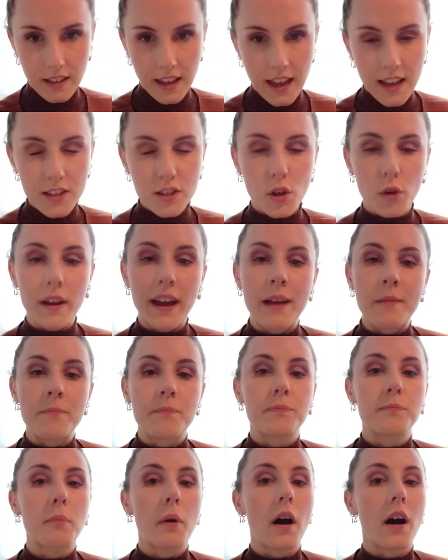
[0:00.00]
Okay, so again,
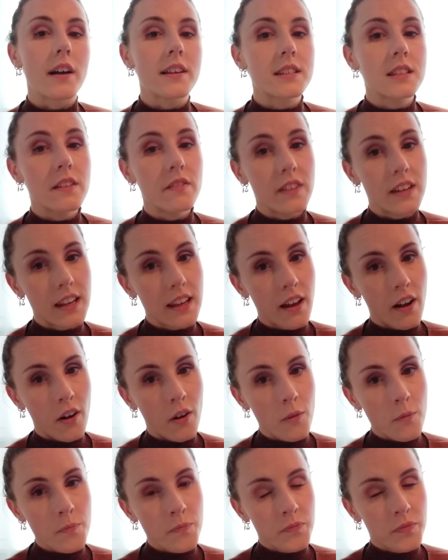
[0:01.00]
pause the
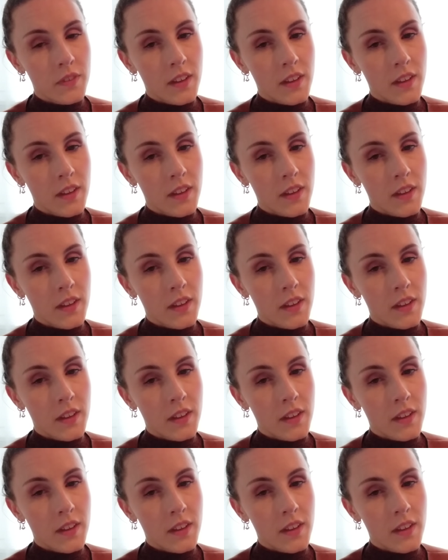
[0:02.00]
video,